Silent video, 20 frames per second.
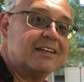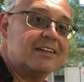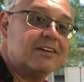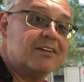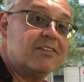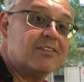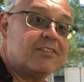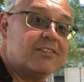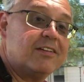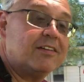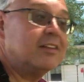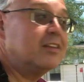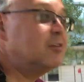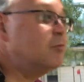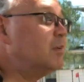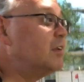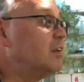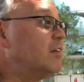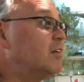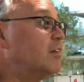They're still in the
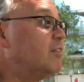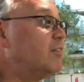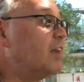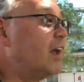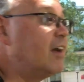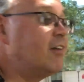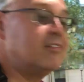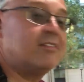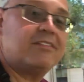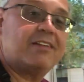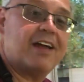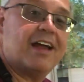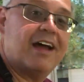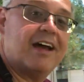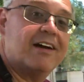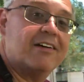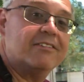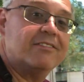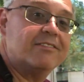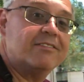middle of
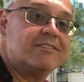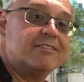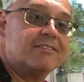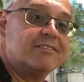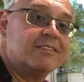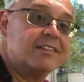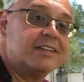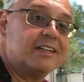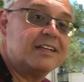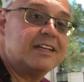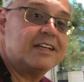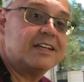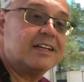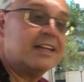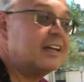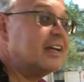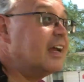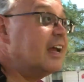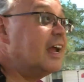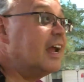downtown.
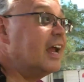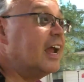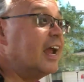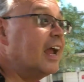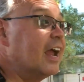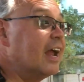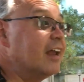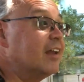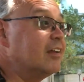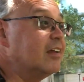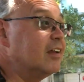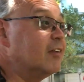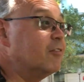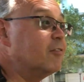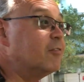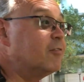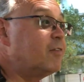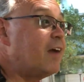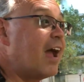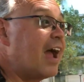And in
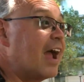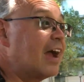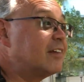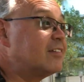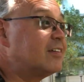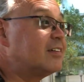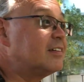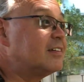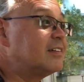fact,